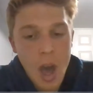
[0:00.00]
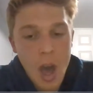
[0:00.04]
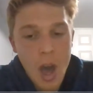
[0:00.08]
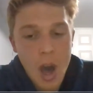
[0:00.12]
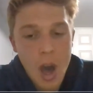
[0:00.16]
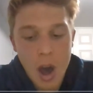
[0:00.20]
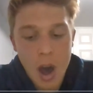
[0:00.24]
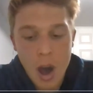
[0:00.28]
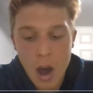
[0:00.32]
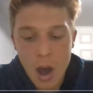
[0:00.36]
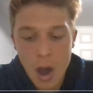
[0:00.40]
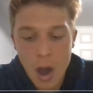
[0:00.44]

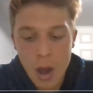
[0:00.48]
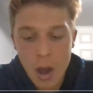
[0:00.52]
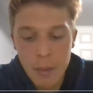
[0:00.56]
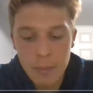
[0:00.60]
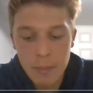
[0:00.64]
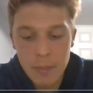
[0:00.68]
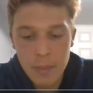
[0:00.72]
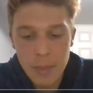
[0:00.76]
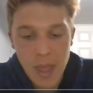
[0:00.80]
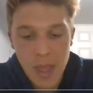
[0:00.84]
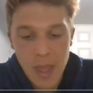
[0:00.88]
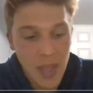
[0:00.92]

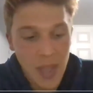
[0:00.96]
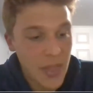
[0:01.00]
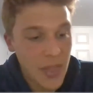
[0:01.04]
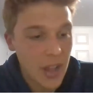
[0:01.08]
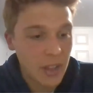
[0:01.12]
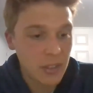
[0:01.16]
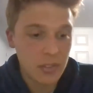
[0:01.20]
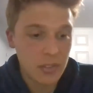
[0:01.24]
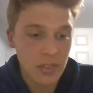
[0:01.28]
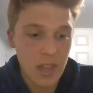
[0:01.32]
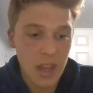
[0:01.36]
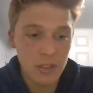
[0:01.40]
And
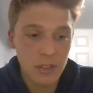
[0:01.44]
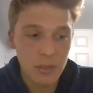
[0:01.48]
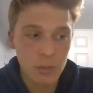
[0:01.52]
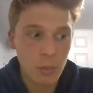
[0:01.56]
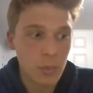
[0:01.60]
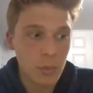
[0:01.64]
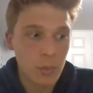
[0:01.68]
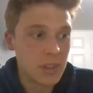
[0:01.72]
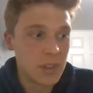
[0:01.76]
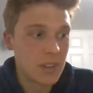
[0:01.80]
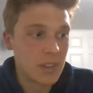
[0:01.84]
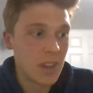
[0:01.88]
that's
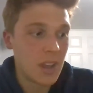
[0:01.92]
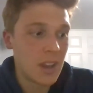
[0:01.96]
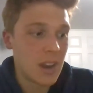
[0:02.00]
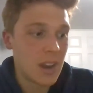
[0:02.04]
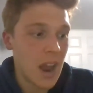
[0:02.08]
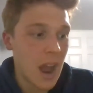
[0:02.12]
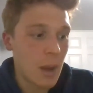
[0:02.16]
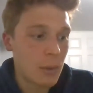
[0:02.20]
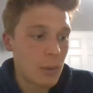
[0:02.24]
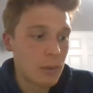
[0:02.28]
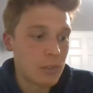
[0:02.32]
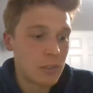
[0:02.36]
what we did.
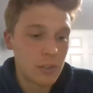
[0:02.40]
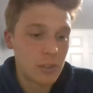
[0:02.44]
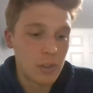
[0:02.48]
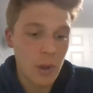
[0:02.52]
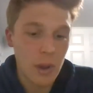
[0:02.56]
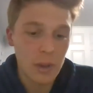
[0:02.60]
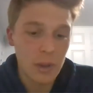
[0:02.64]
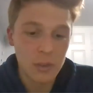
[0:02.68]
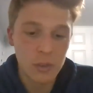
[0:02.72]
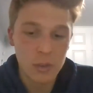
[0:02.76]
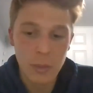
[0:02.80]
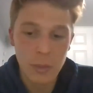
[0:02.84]
I was
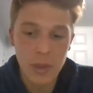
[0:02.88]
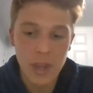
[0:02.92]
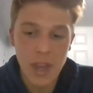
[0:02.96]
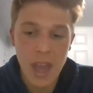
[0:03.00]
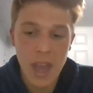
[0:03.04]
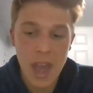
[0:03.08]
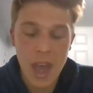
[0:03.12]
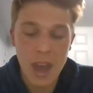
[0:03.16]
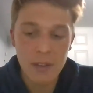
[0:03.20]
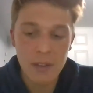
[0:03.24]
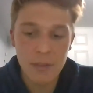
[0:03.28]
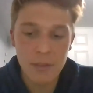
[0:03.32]
swimming
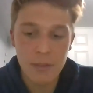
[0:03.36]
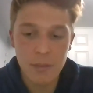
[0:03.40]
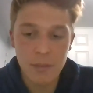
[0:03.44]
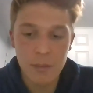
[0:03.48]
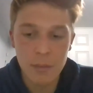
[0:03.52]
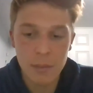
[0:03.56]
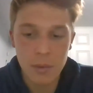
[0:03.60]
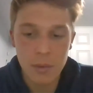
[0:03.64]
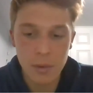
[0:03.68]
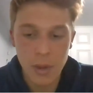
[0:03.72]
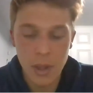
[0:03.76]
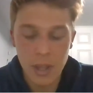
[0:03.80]
half,
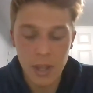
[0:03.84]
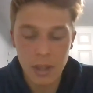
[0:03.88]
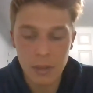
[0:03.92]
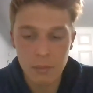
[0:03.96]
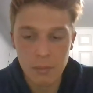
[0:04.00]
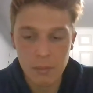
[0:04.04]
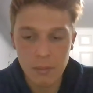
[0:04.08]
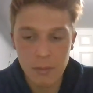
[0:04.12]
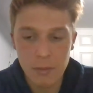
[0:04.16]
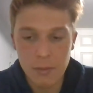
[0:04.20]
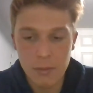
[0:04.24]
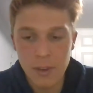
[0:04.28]
or like
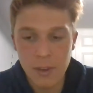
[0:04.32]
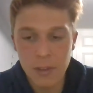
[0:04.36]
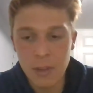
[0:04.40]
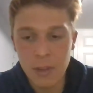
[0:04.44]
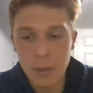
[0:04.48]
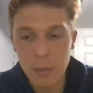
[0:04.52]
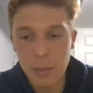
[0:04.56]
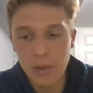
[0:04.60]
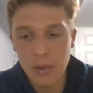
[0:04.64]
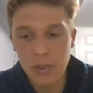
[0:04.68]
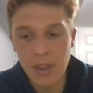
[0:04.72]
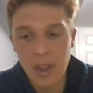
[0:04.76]

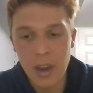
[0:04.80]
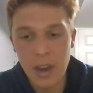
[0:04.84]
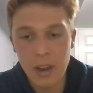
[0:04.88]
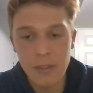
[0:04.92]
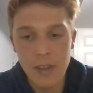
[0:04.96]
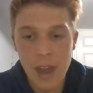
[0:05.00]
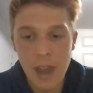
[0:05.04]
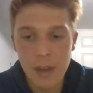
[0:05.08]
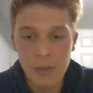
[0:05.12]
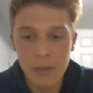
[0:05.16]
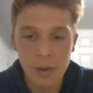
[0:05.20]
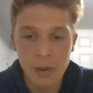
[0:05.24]
50%
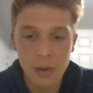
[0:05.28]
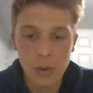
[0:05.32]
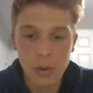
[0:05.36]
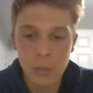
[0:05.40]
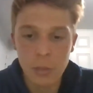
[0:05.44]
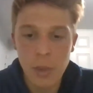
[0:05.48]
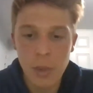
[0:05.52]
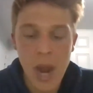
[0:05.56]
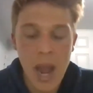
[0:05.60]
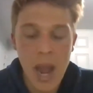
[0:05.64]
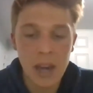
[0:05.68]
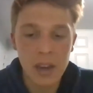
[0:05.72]
of
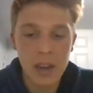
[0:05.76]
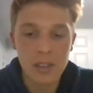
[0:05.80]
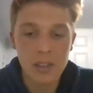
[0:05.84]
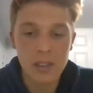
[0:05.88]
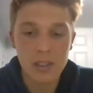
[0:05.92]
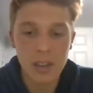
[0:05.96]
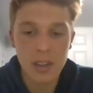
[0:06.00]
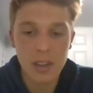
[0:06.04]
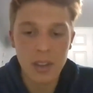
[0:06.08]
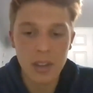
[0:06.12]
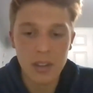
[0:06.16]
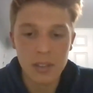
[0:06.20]
afternoon
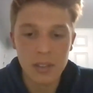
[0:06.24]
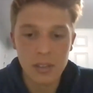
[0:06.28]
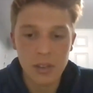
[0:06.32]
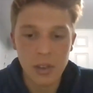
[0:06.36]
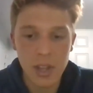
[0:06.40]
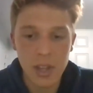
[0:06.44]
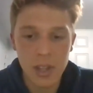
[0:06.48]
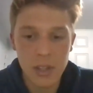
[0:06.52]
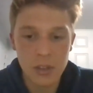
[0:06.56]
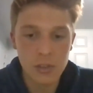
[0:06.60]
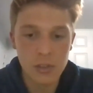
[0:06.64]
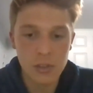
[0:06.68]
practices, or
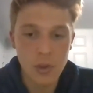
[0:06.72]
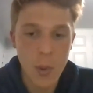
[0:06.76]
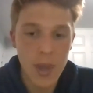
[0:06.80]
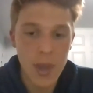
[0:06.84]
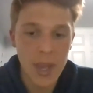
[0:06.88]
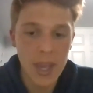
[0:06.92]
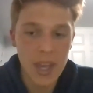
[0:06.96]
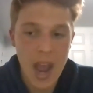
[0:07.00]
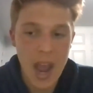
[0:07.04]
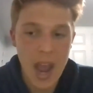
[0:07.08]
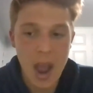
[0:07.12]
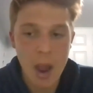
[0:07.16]
like just
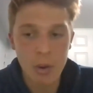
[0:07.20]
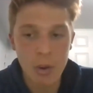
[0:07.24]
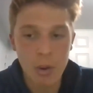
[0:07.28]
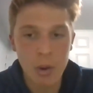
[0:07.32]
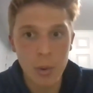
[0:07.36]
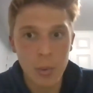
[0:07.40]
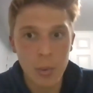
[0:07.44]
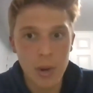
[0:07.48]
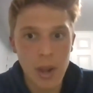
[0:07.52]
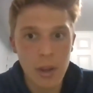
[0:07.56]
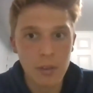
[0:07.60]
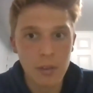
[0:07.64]
going an hour
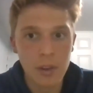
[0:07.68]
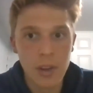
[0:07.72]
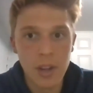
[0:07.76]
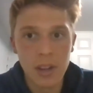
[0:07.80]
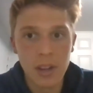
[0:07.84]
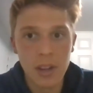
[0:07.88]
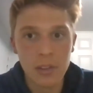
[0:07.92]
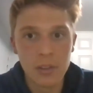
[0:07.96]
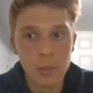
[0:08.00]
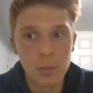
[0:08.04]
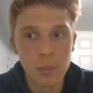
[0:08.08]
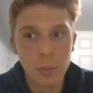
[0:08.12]
or whatever,
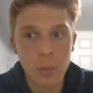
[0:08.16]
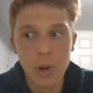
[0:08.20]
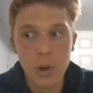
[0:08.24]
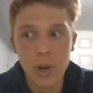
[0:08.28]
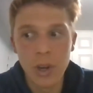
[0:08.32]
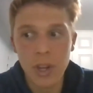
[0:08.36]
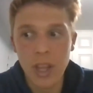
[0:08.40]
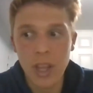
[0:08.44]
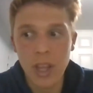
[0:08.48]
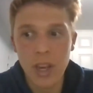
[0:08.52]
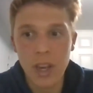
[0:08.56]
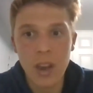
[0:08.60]
getting some
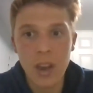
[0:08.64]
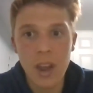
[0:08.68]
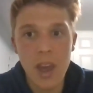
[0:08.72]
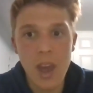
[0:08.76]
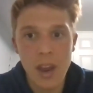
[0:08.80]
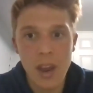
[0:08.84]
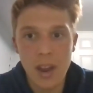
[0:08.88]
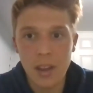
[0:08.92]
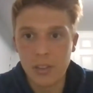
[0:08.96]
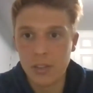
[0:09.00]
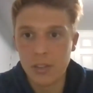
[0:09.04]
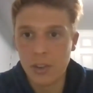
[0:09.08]
work in.
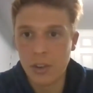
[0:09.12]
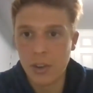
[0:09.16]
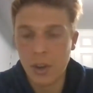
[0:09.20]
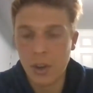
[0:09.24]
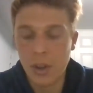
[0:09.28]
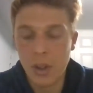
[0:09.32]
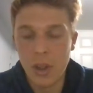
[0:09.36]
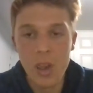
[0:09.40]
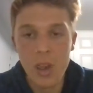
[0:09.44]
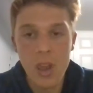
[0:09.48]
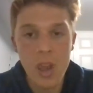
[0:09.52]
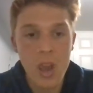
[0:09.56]
And I started
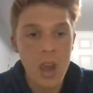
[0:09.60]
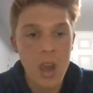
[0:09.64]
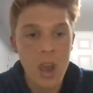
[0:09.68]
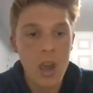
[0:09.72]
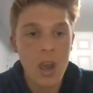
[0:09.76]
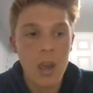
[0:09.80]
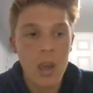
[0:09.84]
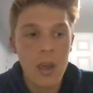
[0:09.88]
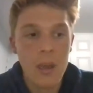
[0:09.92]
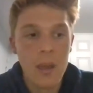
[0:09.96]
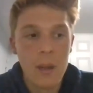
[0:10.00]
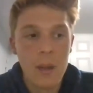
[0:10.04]
to
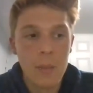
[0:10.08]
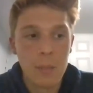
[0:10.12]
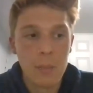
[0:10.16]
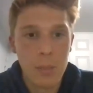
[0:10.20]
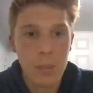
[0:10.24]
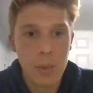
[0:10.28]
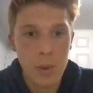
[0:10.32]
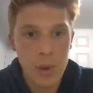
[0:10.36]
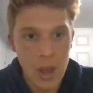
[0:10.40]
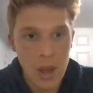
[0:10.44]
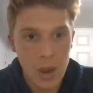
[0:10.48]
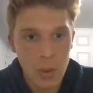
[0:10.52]

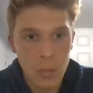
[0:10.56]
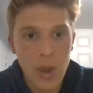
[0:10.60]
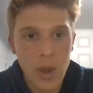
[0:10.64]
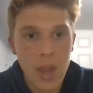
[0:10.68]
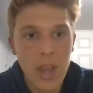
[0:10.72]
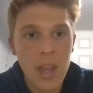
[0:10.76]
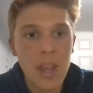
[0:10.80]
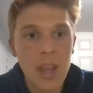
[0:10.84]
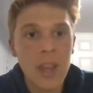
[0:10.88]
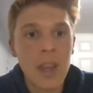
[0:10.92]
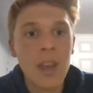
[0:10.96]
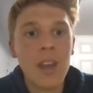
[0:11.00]
put on
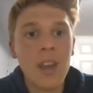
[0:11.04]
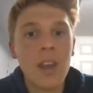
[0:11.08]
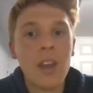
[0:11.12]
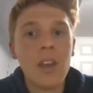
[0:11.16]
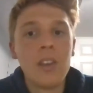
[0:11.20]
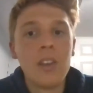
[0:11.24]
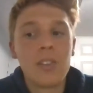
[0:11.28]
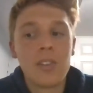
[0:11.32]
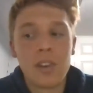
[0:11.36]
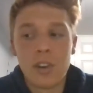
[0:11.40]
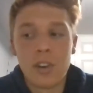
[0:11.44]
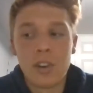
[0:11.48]
weight.
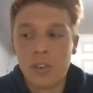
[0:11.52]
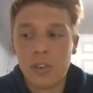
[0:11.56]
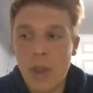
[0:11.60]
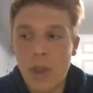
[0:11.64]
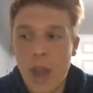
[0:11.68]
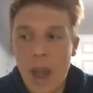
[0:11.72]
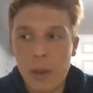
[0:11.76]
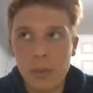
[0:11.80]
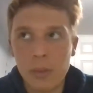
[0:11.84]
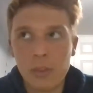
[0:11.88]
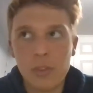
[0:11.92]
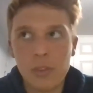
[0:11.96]

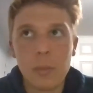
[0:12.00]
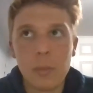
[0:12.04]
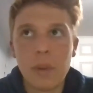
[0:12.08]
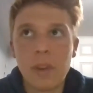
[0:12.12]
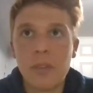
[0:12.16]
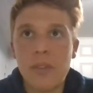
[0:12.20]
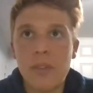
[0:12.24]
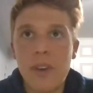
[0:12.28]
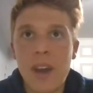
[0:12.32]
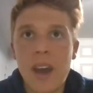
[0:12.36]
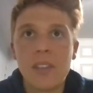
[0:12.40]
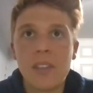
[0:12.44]
I was
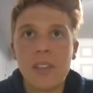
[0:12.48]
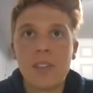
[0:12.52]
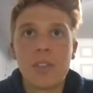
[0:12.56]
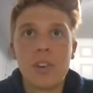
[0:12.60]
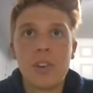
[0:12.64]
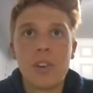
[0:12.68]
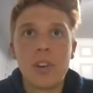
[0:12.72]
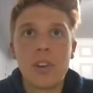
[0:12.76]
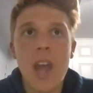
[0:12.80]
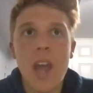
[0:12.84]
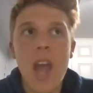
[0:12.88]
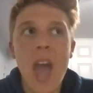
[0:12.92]
swimming
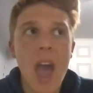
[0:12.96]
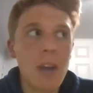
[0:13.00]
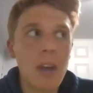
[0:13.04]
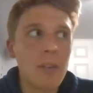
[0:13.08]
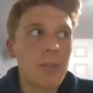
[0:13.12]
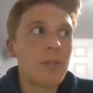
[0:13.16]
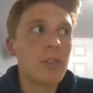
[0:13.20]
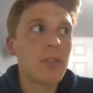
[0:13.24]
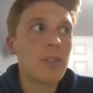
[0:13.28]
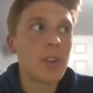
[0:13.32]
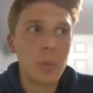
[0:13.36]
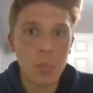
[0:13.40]
faster
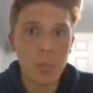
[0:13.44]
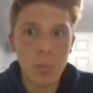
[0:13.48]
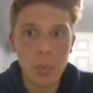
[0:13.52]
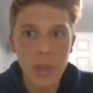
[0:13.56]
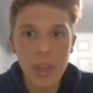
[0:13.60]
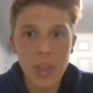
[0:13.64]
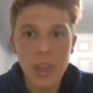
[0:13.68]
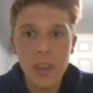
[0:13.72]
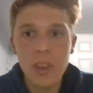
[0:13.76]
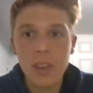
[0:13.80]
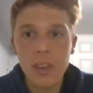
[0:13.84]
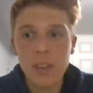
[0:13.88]
every
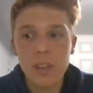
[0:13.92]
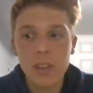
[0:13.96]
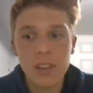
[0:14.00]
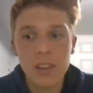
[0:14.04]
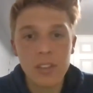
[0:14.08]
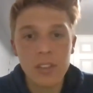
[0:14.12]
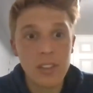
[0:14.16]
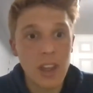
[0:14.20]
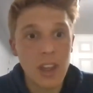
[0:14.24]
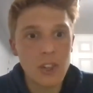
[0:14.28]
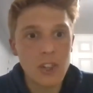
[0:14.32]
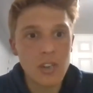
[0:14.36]
week,
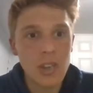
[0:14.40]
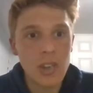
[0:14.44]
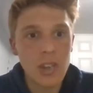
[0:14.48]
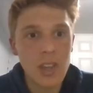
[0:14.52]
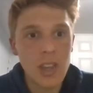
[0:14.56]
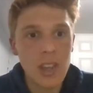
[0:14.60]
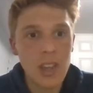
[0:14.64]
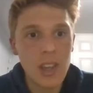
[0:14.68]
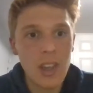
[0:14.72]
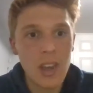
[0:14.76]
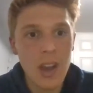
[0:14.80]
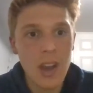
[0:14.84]

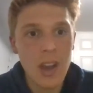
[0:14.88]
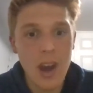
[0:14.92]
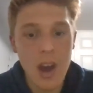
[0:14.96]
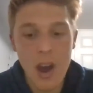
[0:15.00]
essentially.